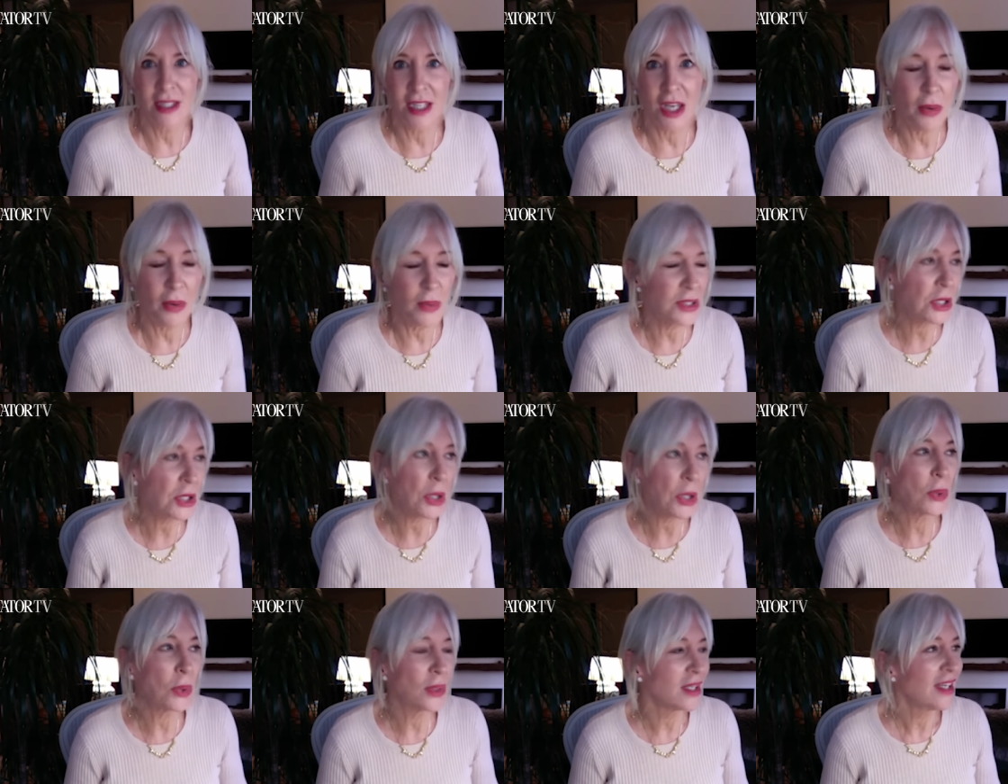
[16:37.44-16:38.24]
you know, I was
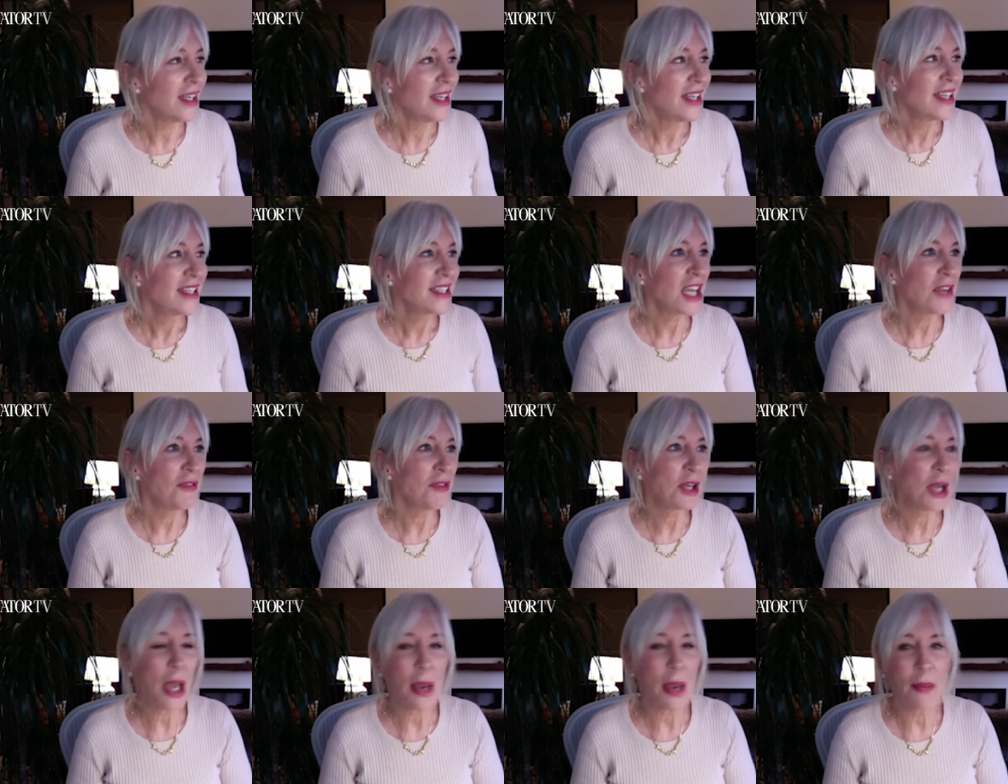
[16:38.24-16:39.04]
told David
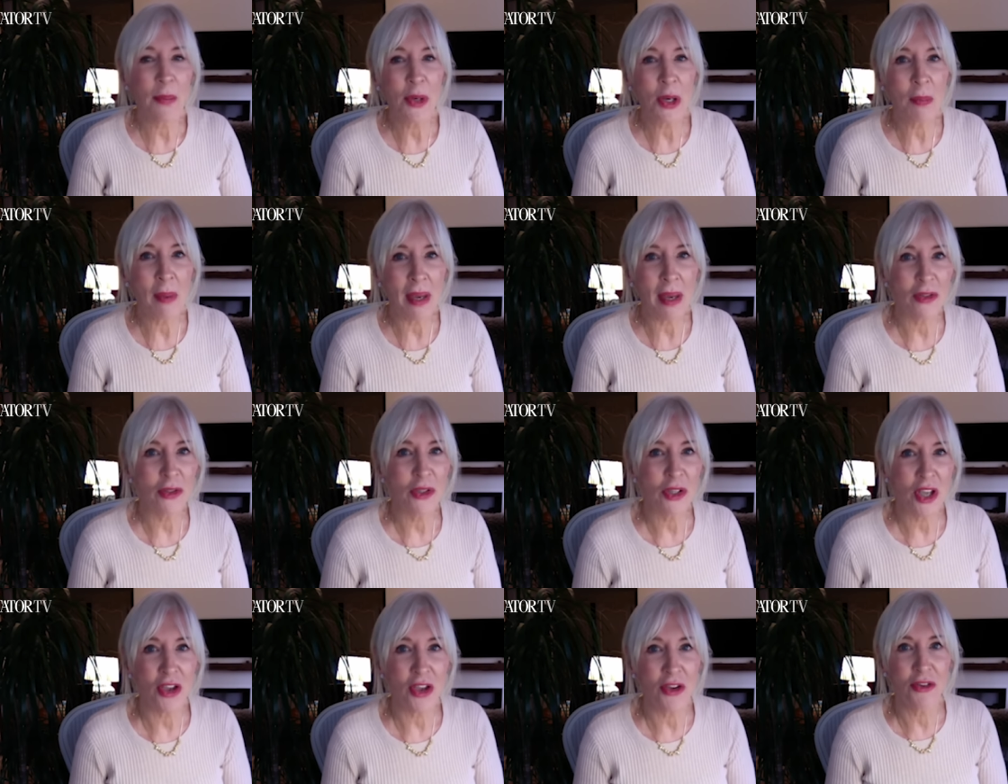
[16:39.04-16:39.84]
Cameron and Michael
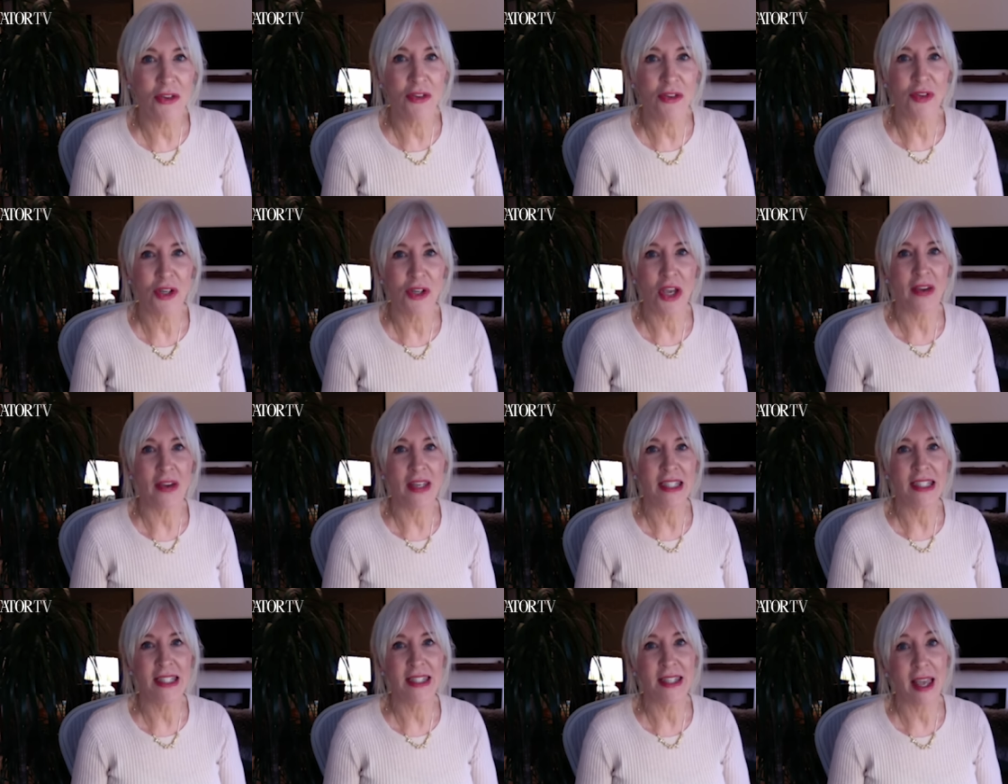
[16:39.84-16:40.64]
Gove are going
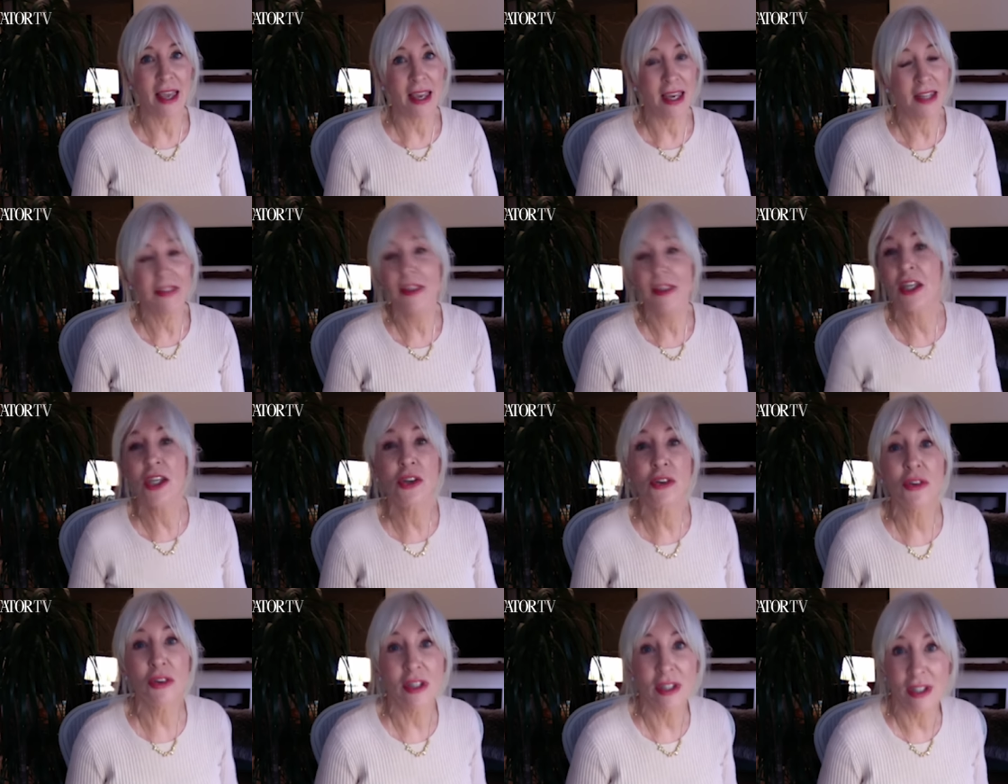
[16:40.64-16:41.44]
to say that
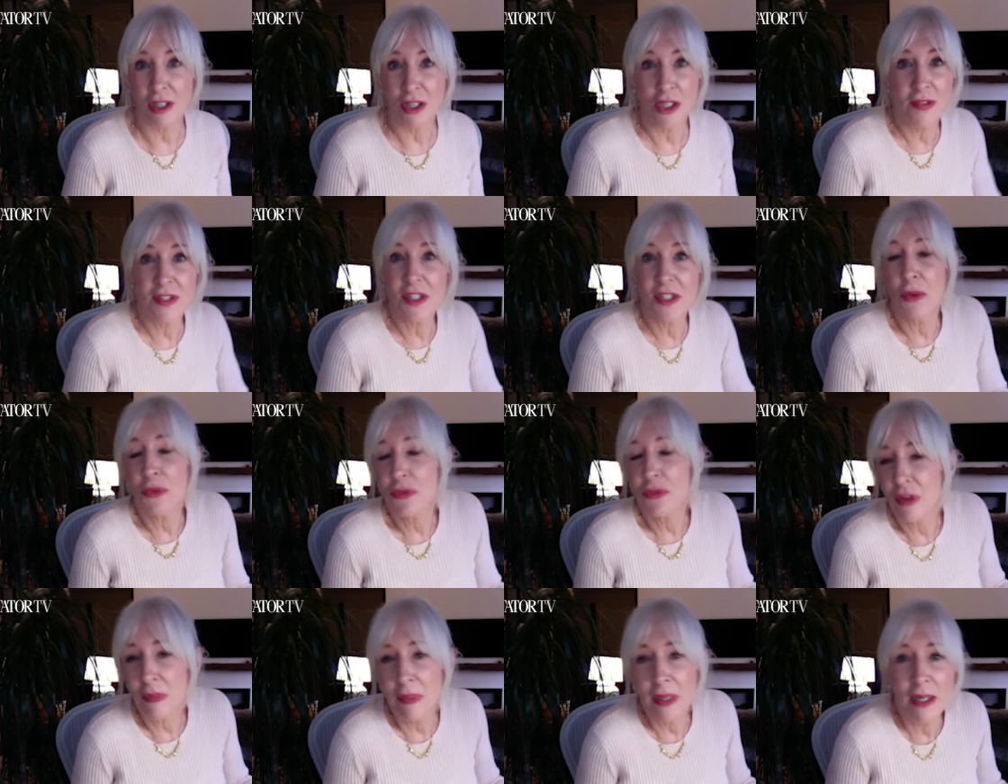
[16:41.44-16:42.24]
you're, you know, you've sold
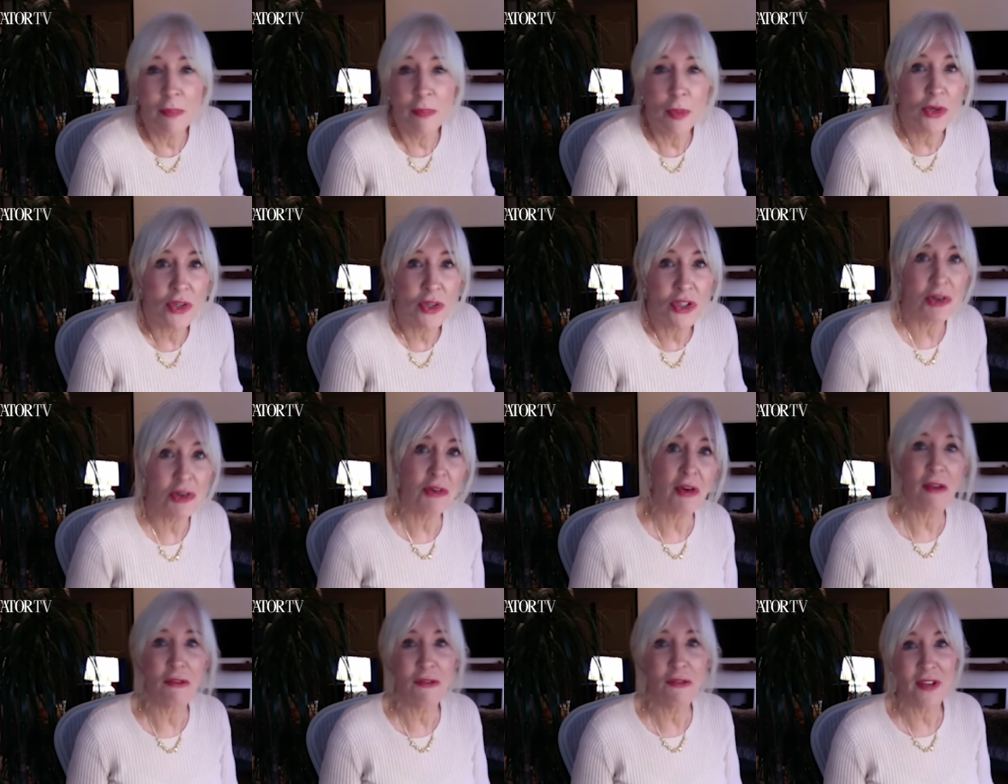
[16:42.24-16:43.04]
three million books, you're a
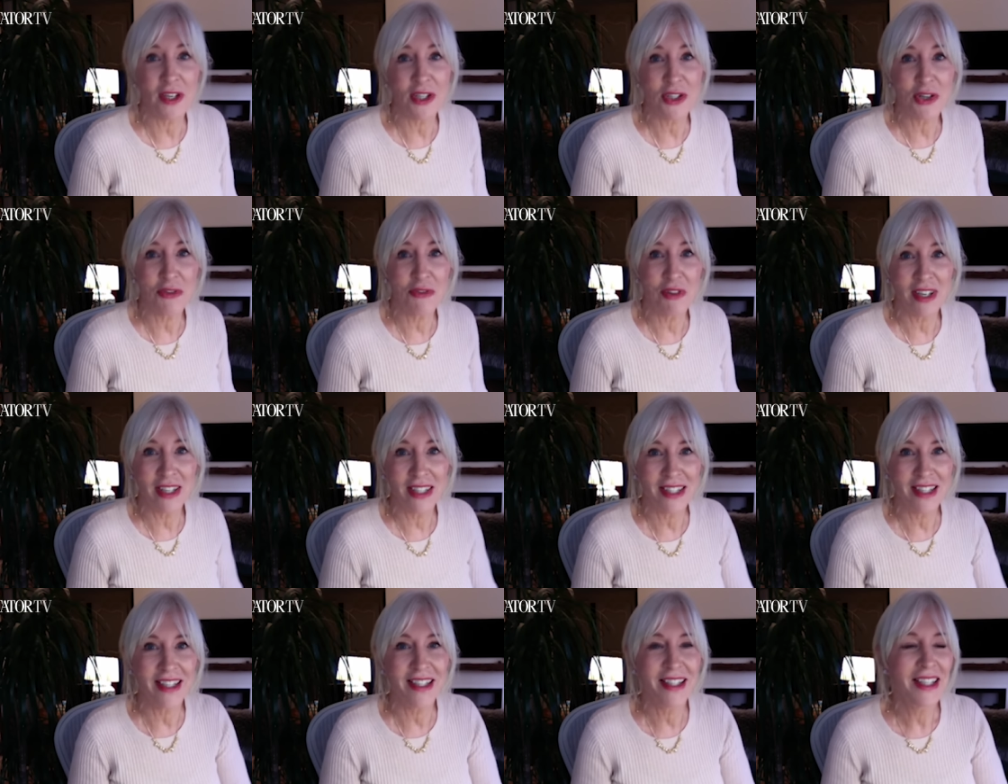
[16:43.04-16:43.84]
great fiction
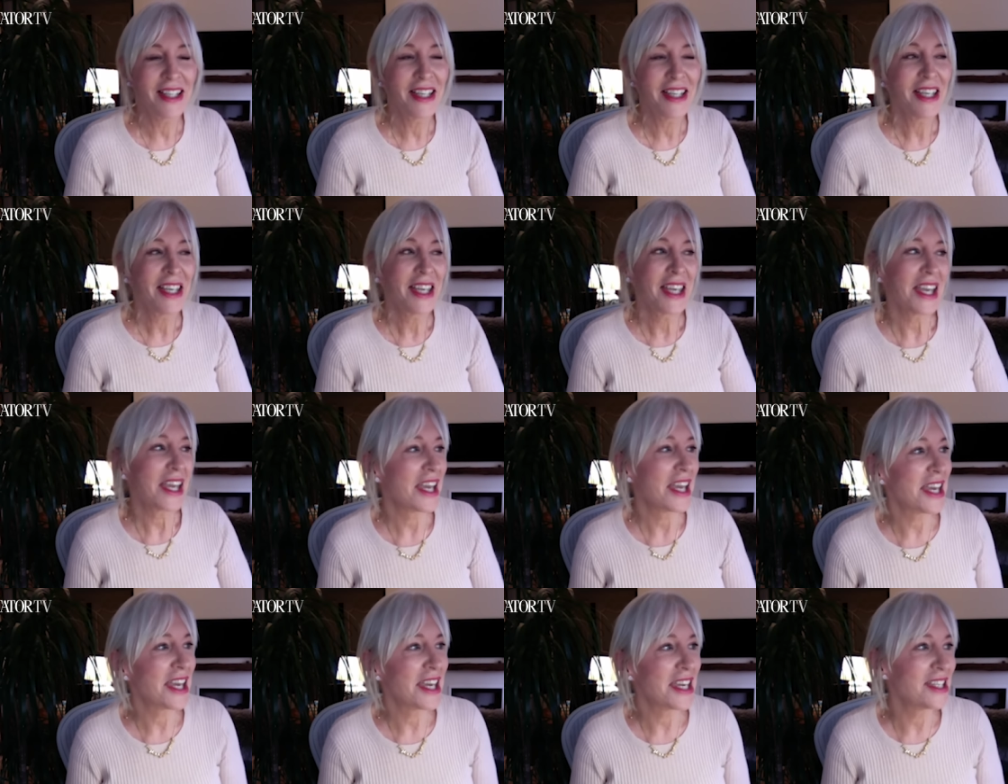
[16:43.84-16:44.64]
writer,
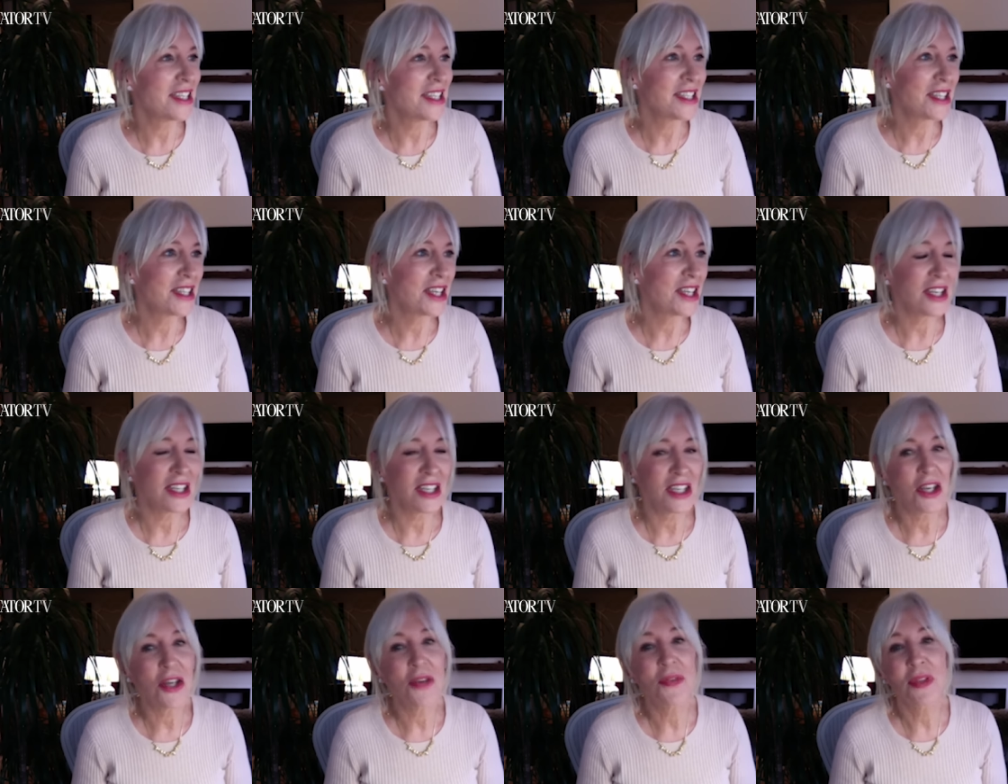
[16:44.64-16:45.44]
and that you
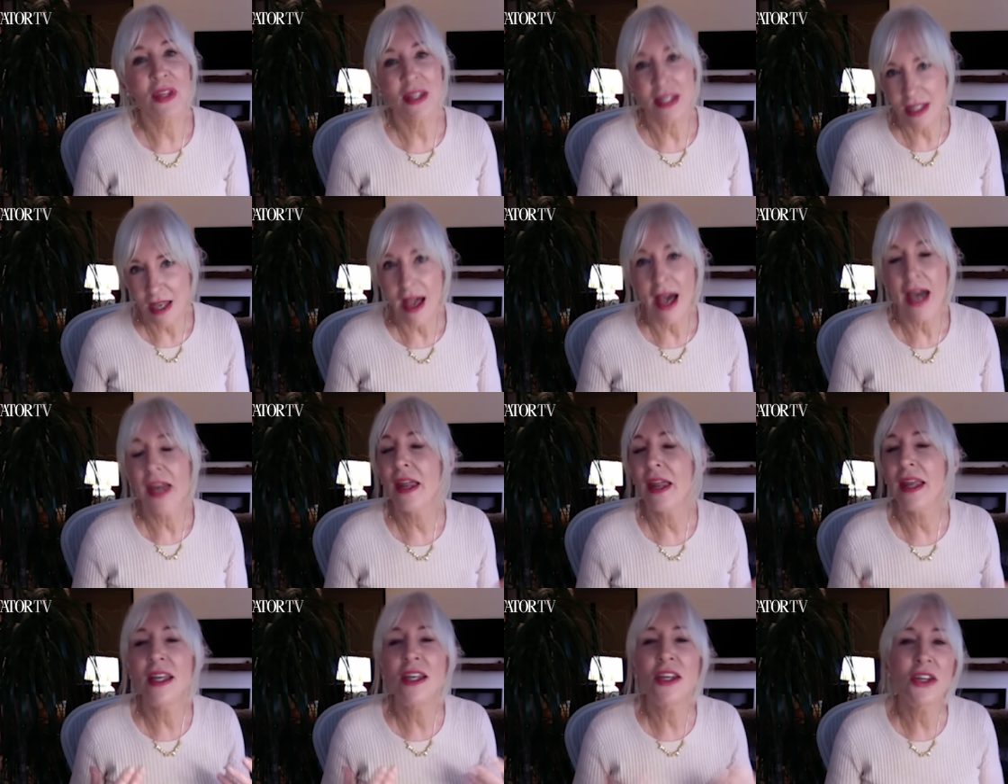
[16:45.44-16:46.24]
know that
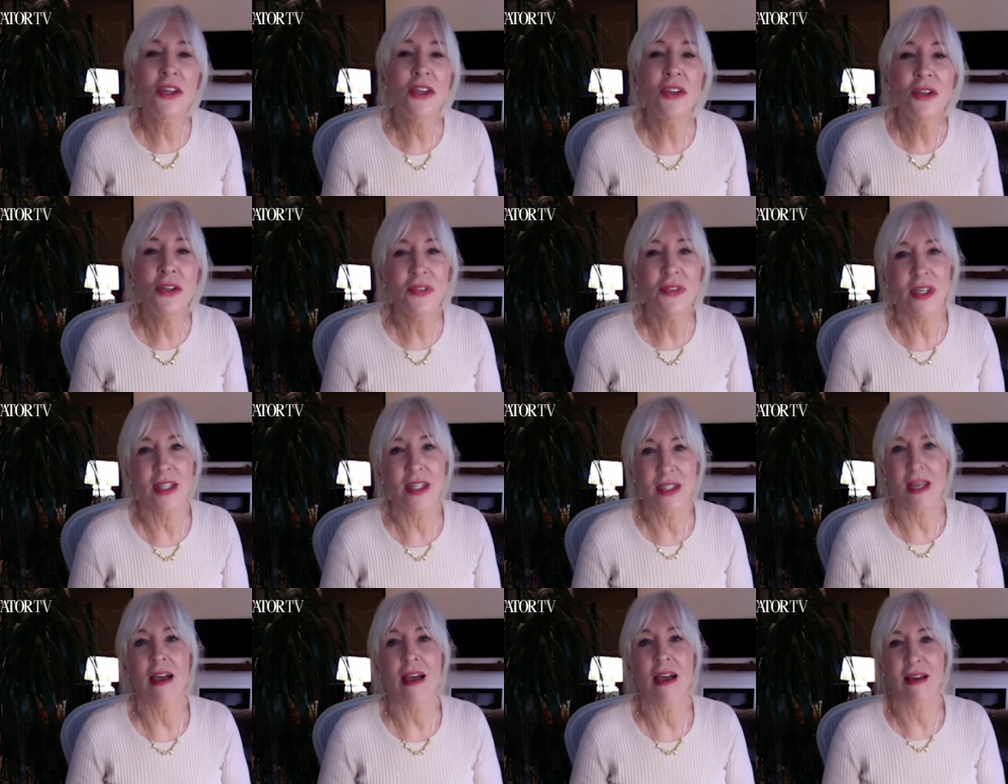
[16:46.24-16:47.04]
I knew the
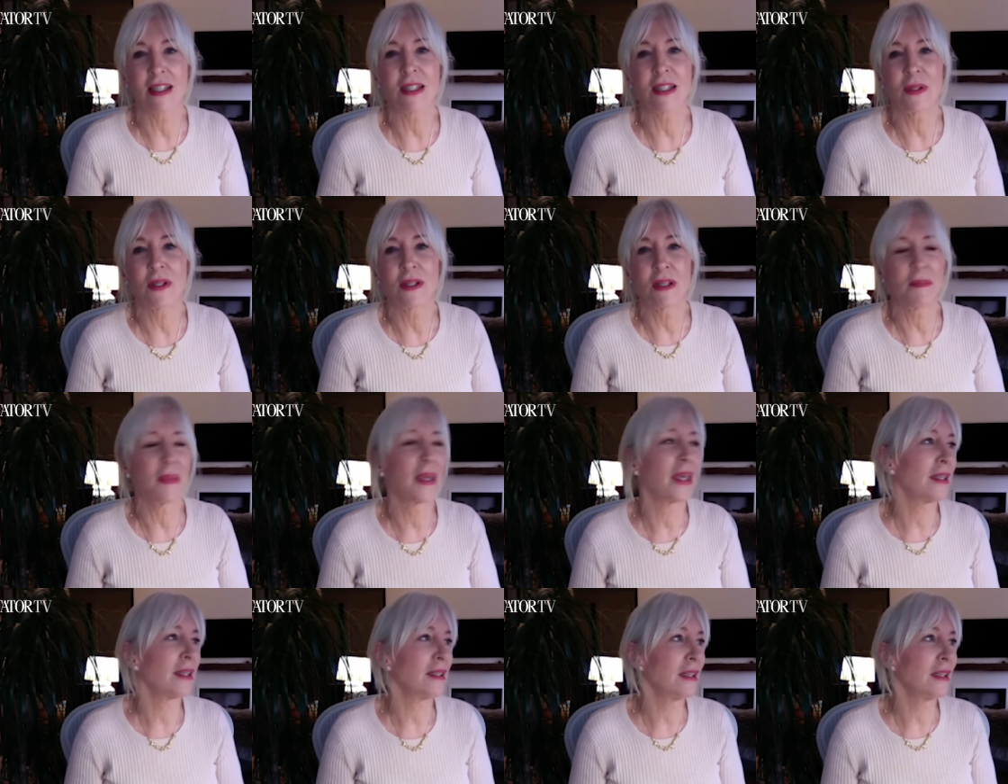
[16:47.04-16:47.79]
attacks would come in.